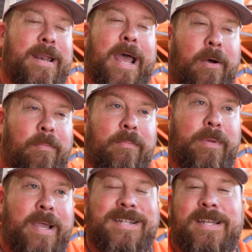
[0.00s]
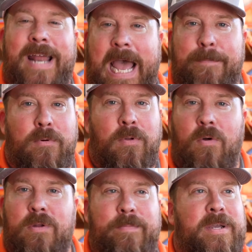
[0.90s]
Now, it's an Apple
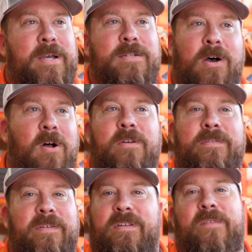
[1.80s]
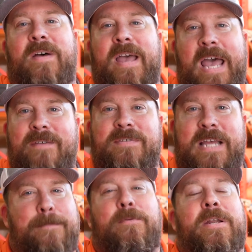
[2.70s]
only because all of the stuff I have is
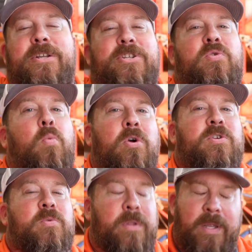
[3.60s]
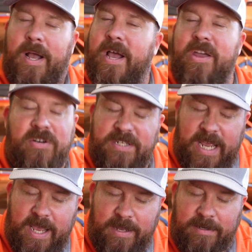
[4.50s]
Apple and it just works with it. I
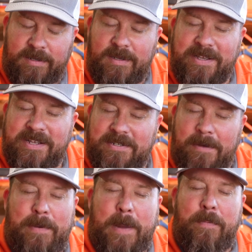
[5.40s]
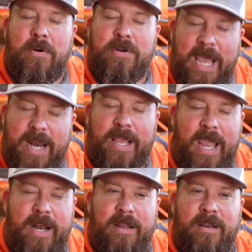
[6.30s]
understand some people are
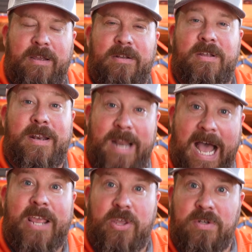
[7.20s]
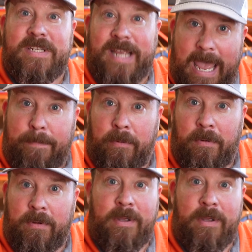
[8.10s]
dedicated to not using Apple,